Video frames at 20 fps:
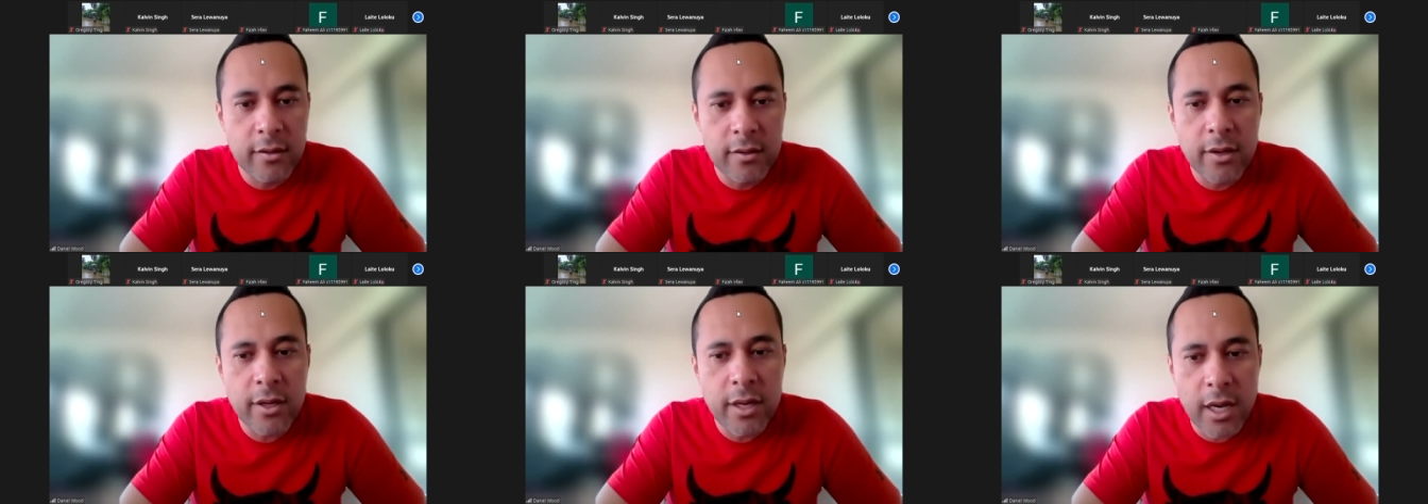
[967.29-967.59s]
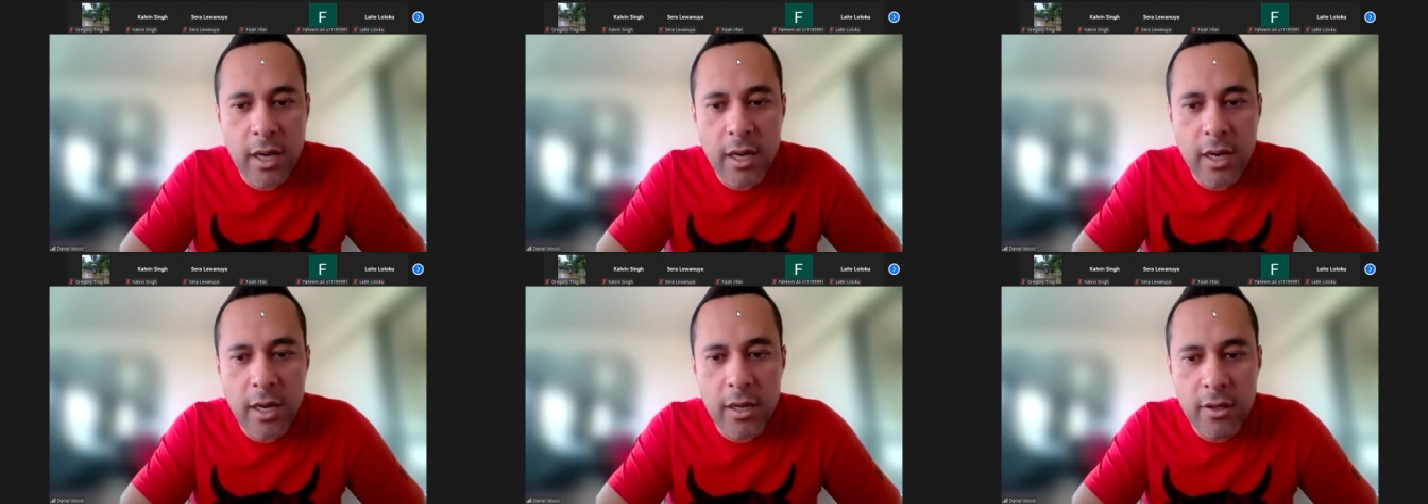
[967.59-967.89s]

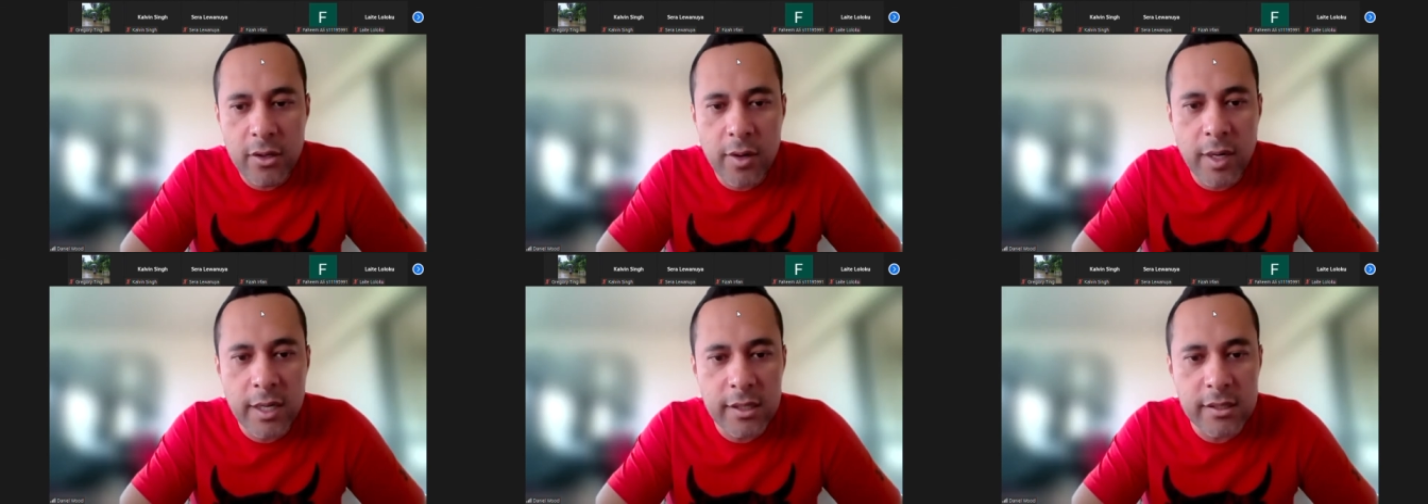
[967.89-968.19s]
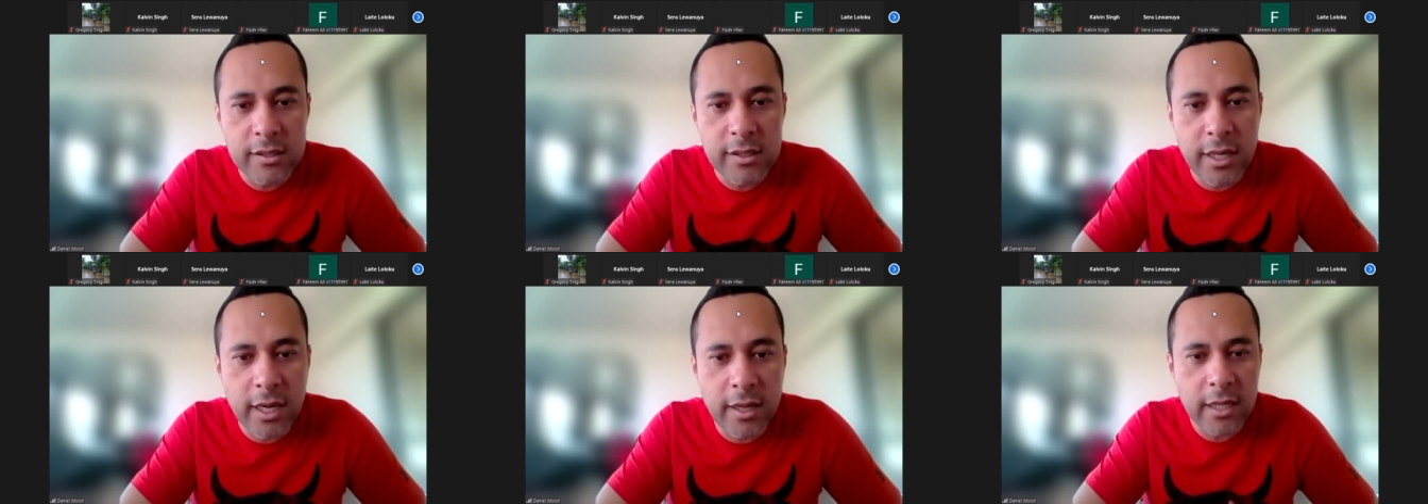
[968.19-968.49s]
Okay, you
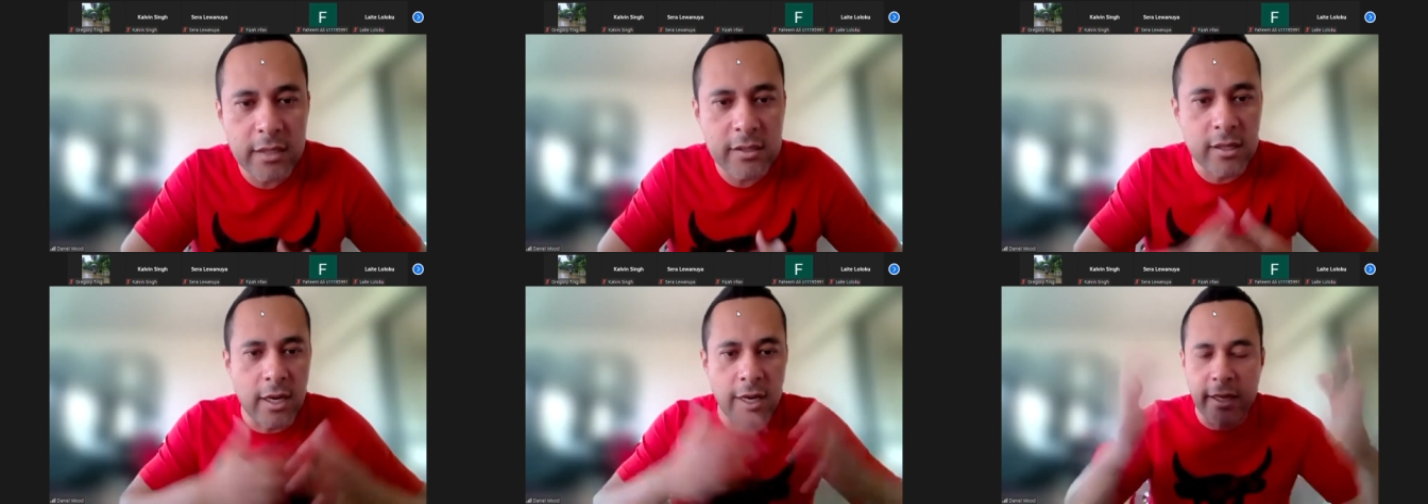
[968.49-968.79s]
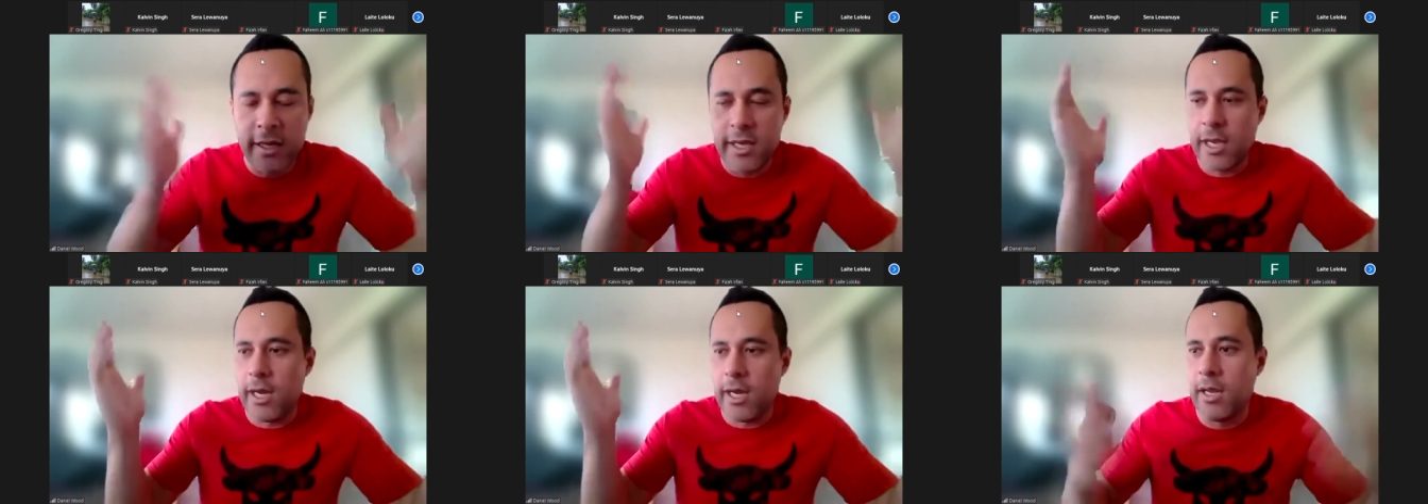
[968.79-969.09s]
understand? That's like
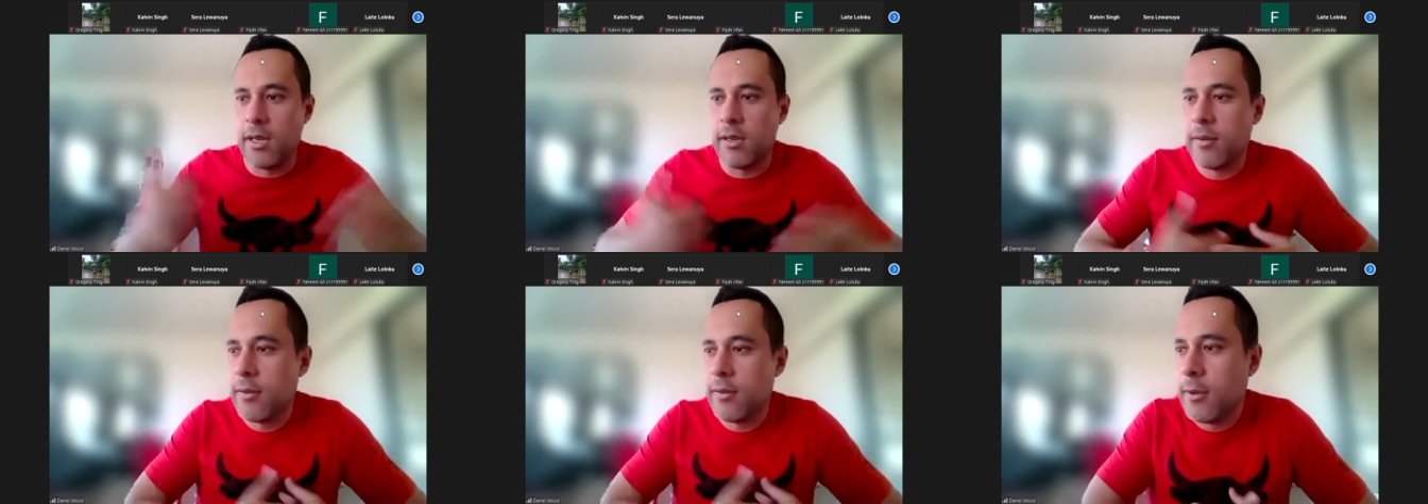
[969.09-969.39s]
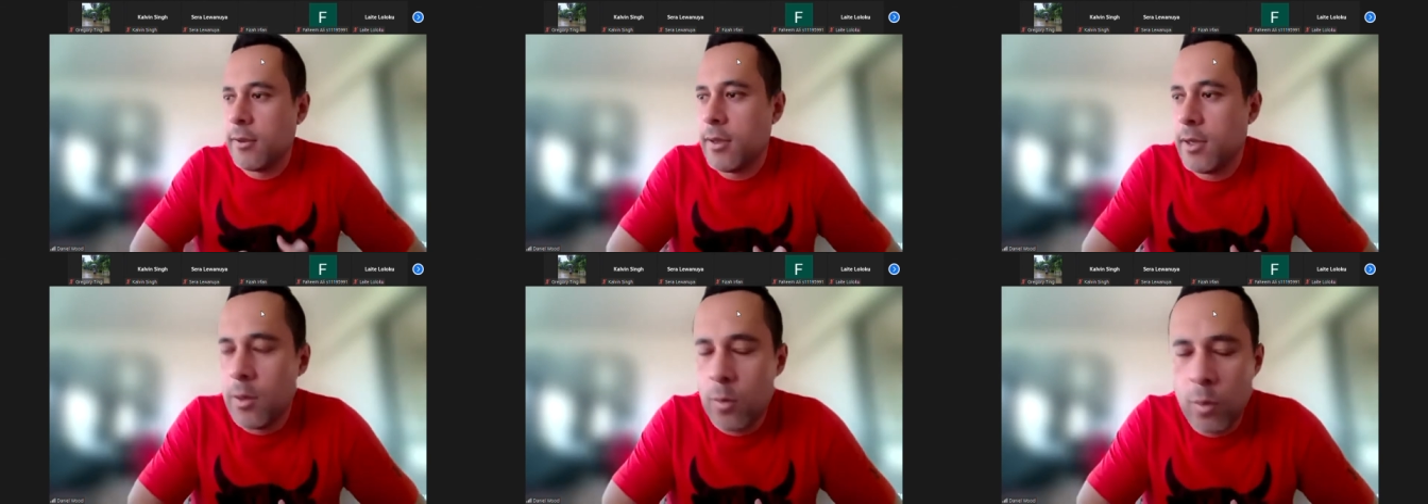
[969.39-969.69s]
getting,
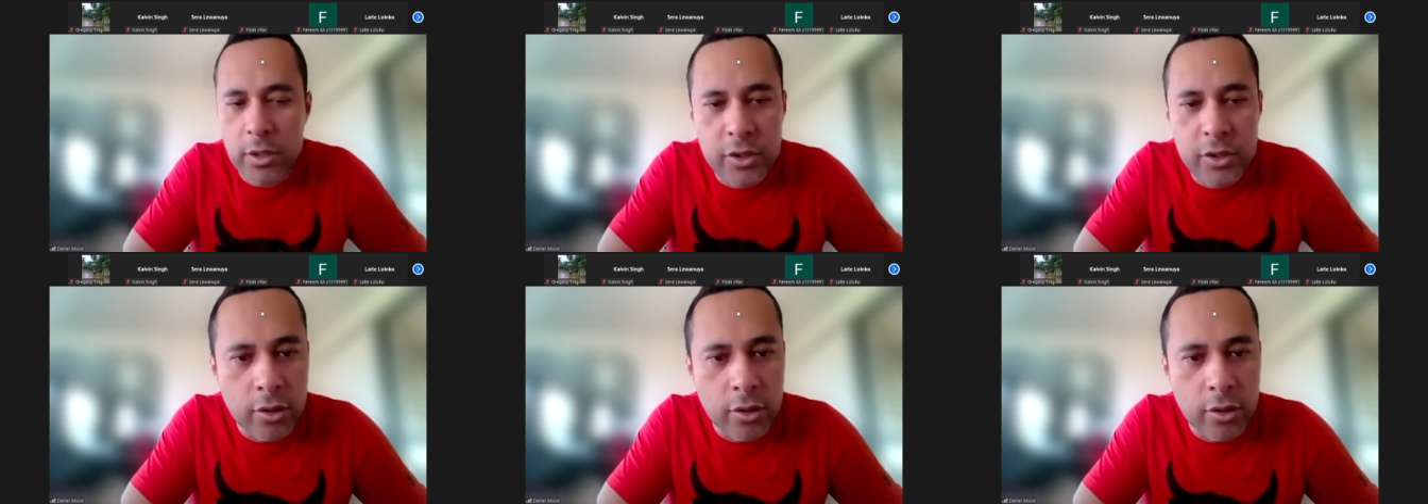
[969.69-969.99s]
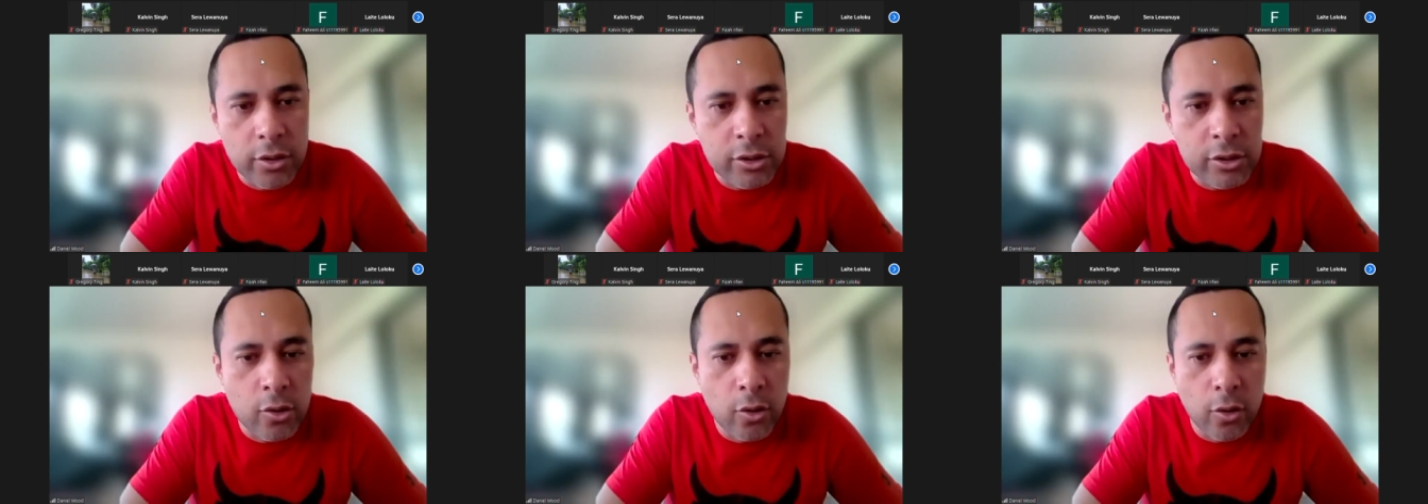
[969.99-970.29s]
what's
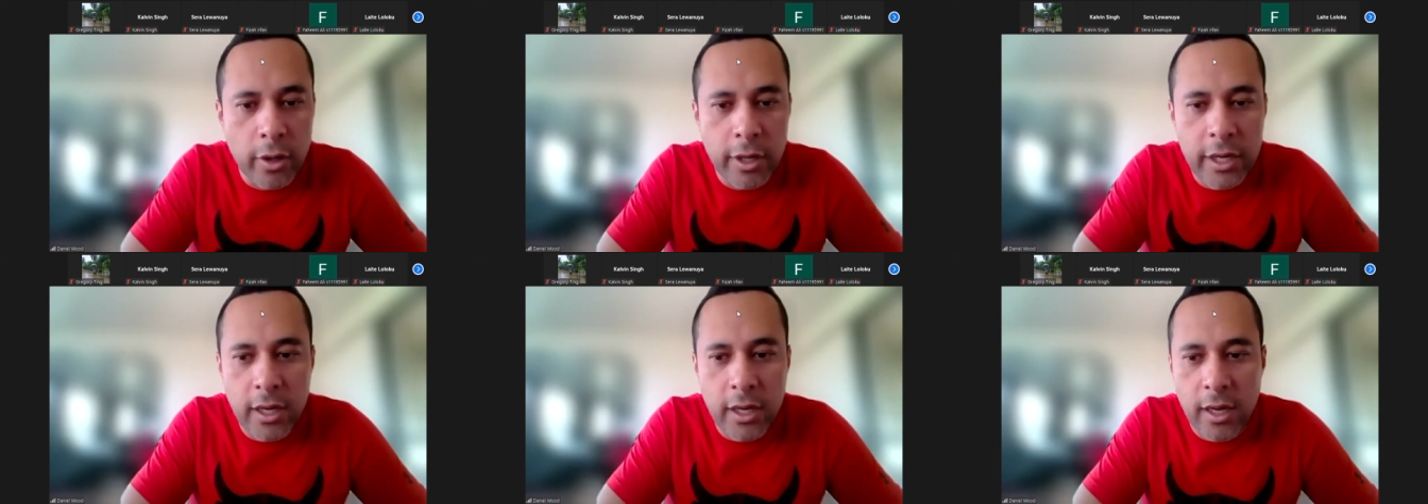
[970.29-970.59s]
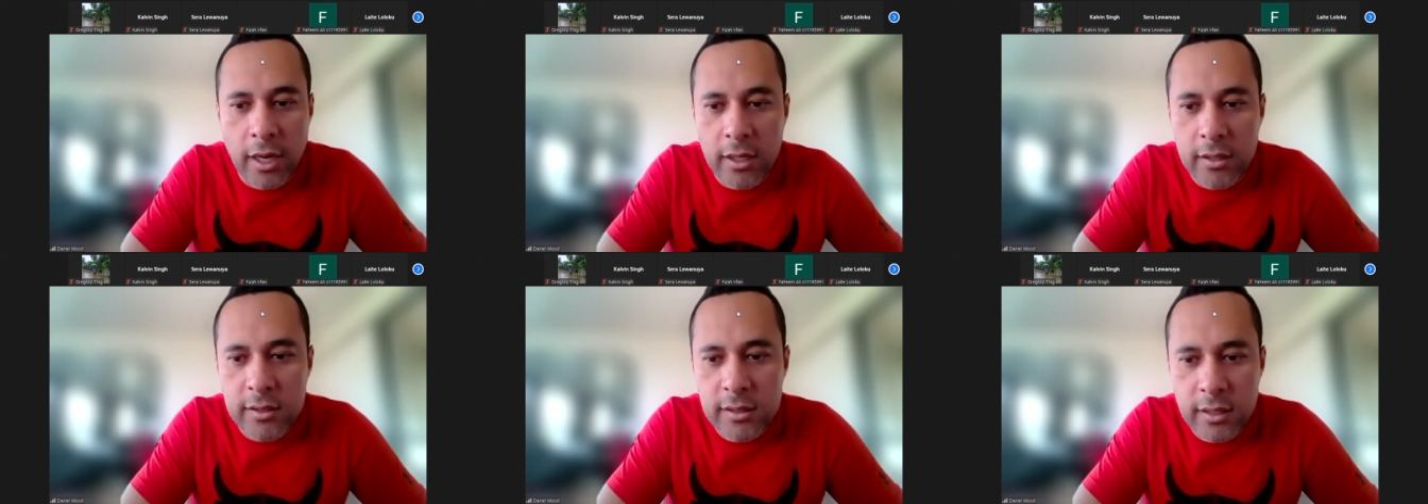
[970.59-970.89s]
your score
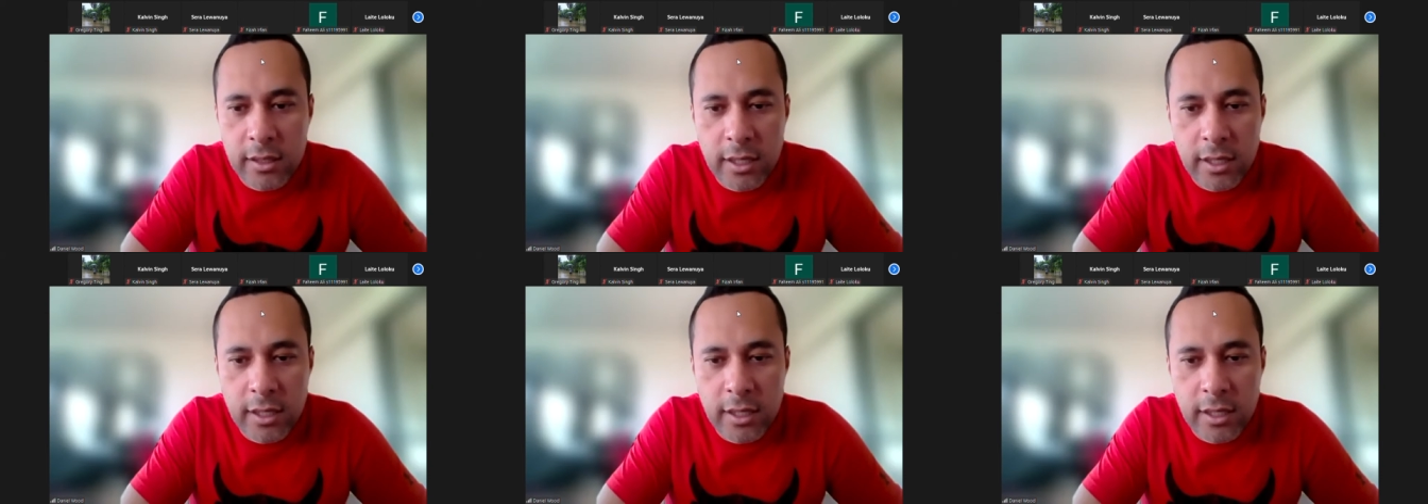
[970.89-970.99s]
here?